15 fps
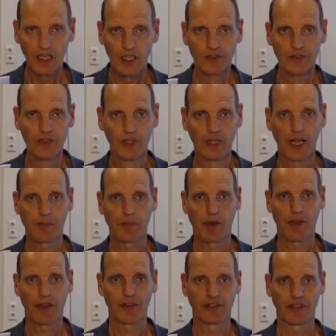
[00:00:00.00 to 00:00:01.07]
Null
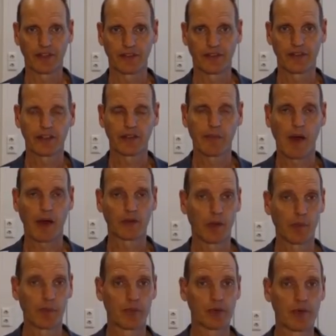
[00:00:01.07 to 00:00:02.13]
hypothesis is about
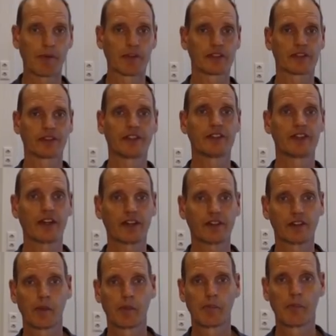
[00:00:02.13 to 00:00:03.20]
the parameter of
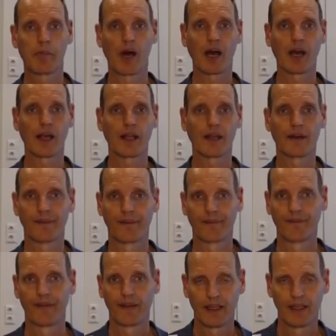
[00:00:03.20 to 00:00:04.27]
interest, pi,
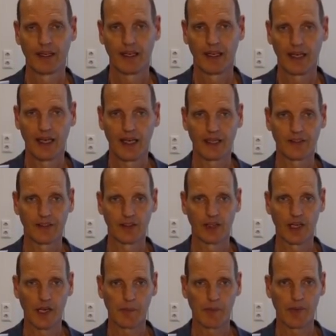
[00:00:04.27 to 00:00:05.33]
and the
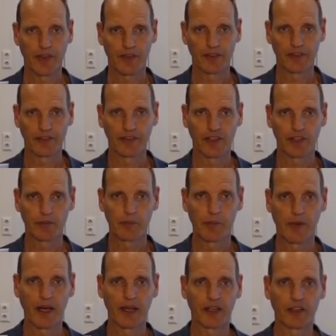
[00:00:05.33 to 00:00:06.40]
null hypothesis says
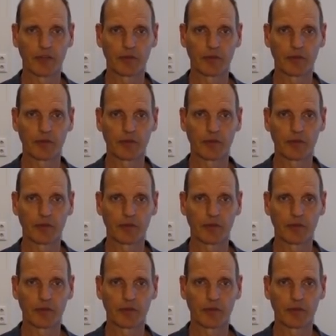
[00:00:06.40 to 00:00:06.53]
pi is